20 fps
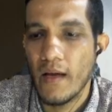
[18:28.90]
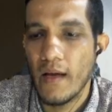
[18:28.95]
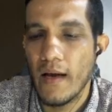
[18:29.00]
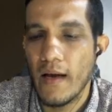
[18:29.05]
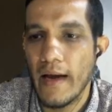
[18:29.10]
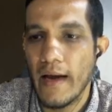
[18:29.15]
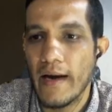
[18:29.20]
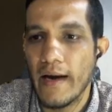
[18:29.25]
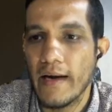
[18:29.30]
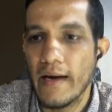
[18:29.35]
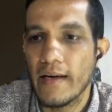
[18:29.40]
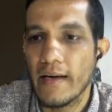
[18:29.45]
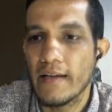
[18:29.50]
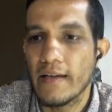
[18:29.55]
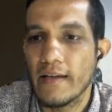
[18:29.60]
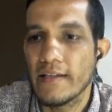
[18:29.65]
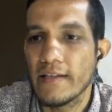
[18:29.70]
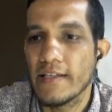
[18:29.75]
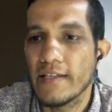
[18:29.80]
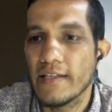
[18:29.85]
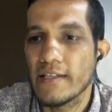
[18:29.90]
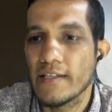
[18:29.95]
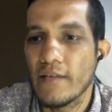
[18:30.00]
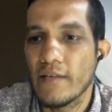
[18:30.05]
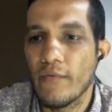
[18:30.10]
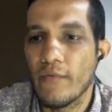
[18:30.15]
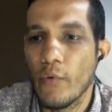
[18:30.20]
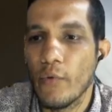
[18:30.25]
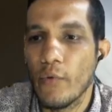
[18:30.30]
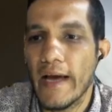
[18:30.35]
and this is the
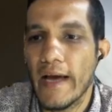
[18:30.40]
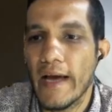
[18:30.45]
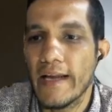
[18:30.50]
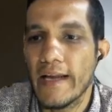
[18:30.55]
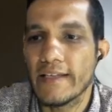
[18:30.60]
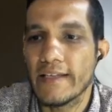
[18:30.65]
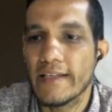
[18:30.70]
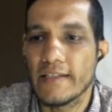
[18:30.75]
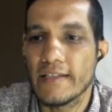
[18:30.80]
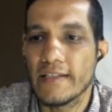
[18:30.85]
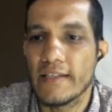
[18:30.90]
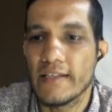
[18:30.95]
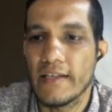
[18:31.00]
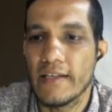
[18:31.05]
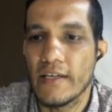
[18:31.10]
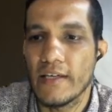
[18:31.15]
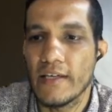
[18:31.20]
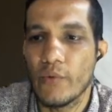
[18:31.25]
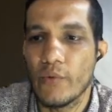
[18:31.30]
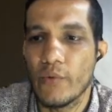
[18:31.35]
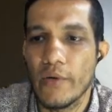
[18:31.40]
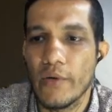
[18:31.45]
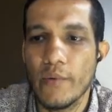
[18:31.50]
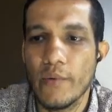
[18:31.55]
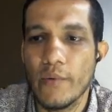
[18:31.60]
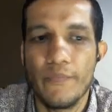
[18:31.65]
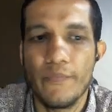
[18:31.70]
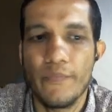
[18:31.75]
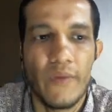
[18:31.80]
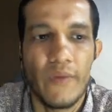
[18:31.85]
flow directions as I told
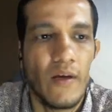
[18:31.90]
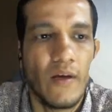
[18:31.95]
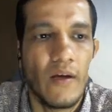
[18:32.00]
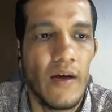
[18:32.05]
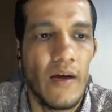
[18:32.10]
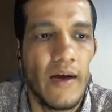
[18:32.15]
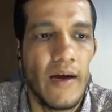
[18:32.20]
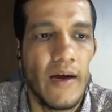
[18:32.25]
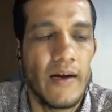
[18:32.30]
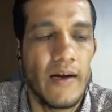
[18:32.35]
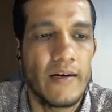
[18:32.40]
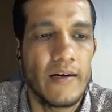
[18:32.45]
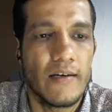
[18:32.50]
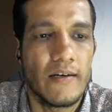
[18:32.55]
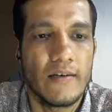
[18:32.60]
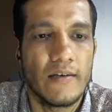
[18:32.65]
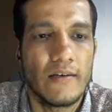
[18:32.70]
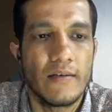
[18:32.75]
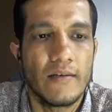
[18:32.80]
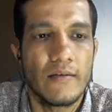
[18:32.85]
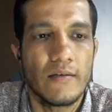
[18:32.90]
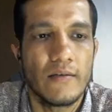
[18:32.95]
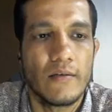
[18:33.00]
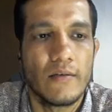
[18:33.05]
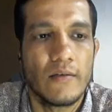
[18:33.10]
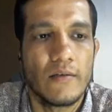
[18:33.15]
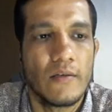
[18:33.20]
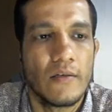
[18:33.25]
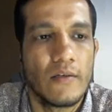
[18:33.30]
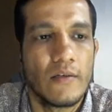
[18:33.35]
you, and
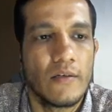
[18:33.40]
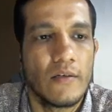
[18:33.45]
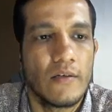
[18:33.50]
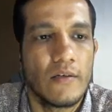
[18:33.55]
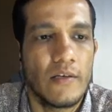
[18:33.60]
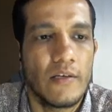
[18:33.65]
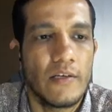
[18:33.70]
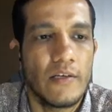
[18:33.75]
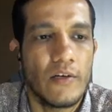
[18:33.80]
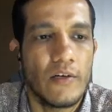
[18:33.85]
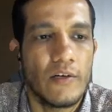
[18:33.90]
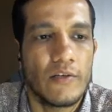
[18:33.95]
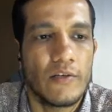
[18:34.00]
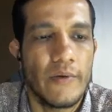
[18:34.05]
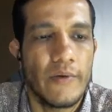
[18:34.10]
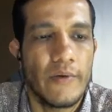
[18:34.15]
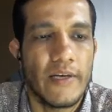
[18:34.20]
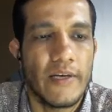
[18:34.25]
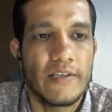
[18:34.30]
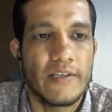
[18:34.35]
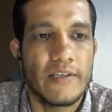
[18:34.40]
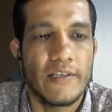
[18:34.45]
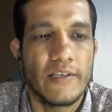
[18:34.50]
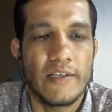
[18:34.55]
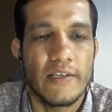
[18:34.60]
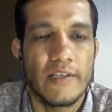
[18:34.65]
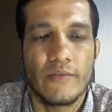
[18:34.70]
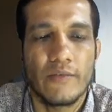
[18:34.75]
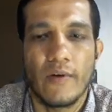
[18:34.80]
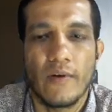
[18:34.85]
here also you can see
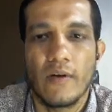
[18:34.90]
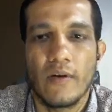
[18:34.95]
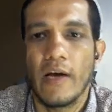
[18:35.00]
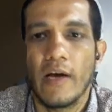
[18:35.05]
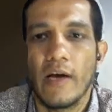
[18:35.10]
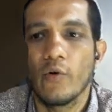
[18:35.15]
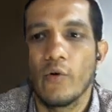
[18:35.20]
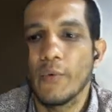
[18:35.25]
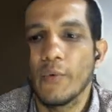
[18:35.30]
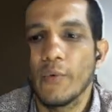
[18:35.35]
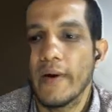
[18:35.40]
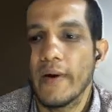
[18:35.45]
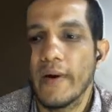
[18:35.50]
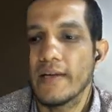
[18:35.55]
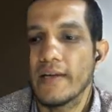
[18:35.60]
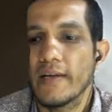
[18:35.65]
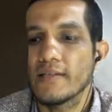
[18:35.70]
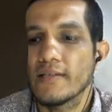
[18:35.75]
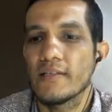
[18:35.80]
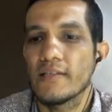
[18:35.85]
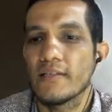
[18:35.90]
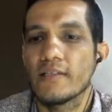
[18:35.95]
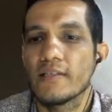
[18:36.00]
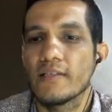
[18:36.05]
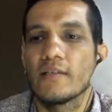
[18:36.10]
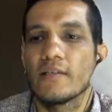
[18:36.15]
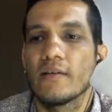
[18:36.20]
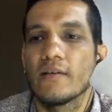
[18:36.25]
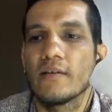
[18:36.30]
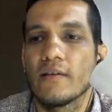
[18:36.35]
this one. I hope you understand this
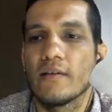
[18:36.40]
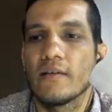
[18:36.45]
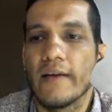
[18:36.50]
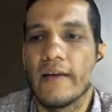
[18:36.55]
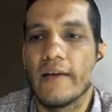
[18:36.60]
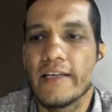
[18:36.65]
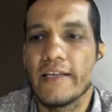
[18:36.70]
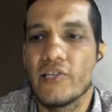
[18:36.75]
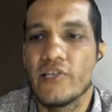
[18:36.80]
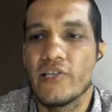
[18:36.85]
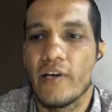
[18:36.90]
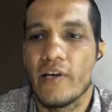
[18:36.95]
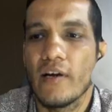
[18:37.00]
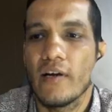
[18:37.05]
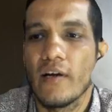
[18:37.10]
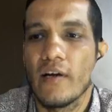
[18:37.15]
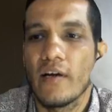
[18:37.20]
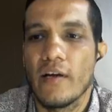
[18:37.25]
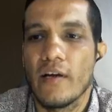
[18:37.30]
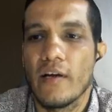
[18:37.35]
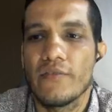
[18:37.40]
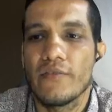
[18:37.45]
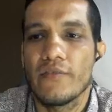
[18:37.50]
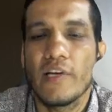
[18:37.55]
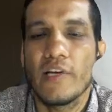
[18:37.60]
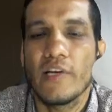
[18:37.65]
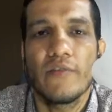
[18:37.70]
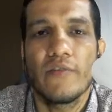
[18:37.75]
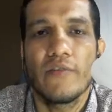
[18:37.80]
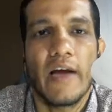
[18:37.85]
lecture. If
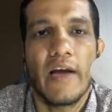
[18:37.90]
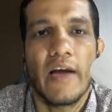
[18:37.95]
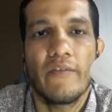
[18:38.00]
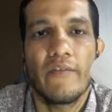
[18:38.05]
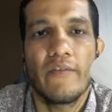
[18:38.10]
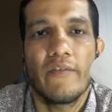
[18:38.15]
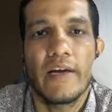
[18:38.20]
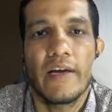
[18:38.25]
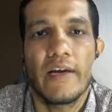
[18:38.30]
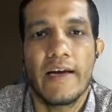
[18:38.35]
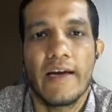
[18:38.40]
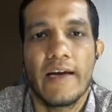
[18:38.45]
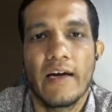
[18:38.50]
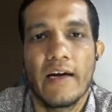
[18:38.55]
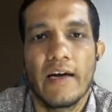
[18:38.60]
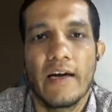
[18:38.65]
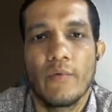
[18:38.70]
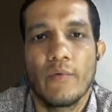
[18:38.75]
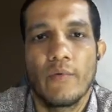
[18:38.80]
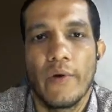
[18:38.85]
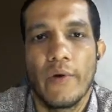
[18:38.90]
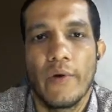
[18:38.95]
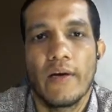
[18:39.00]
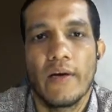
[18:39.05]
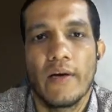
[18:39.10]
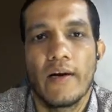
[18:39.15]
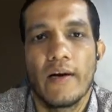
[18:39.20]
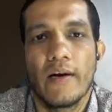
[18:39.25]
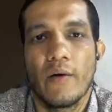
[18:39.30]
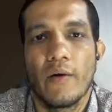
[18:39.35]
you're having any kind of
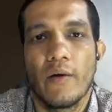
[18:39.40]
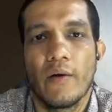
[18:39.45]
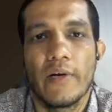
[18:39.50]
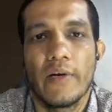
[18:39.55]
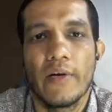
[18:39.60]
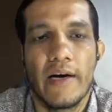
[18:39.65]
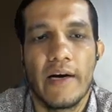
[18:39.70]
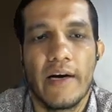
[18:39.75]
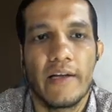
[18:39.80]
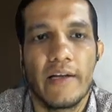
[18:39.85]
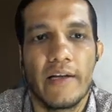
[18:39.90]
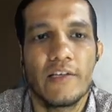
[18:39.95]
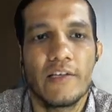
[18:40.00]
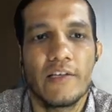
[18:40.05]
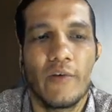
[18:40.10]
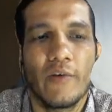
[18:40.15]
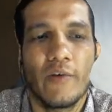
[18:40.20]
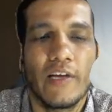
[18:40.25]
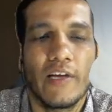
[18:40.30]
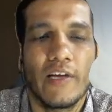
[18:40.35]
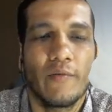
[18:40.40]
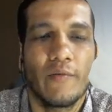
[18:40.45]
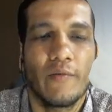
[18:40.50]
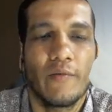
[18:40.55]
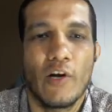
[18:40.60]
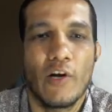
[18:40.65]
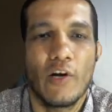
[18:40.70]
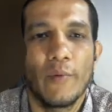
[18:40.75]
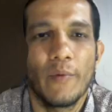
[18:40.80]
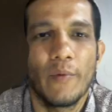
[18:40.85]
query and doubt regarding this, you can give a
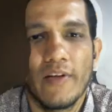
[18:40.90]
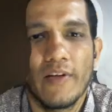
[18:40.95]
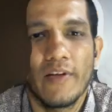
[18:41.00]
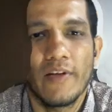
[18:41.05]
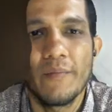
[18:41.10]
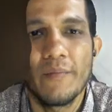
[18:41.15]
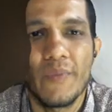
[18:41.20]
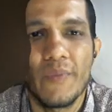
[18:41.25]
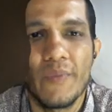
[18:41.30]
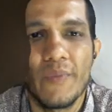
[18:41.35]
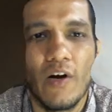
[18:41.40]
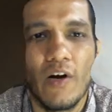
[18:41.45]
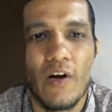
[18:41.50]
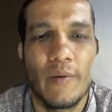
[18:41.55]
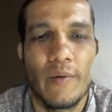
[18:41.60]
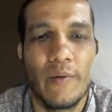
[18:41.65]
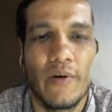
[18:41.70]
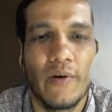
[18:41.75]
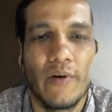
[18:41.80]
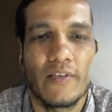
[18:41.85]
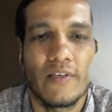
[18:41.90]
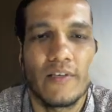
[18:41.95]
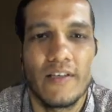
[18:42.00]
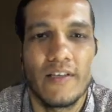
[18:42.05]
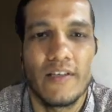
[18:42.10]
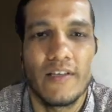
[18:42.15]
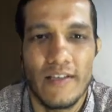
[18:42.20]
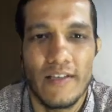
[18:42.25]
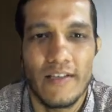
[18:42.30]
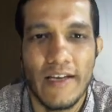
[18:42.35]
comment on the comment box.
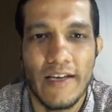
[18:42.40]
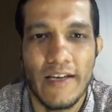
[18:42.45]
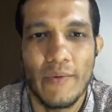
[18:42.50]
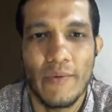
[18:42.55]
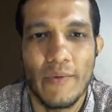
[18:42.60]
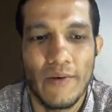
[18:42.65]
Thank you.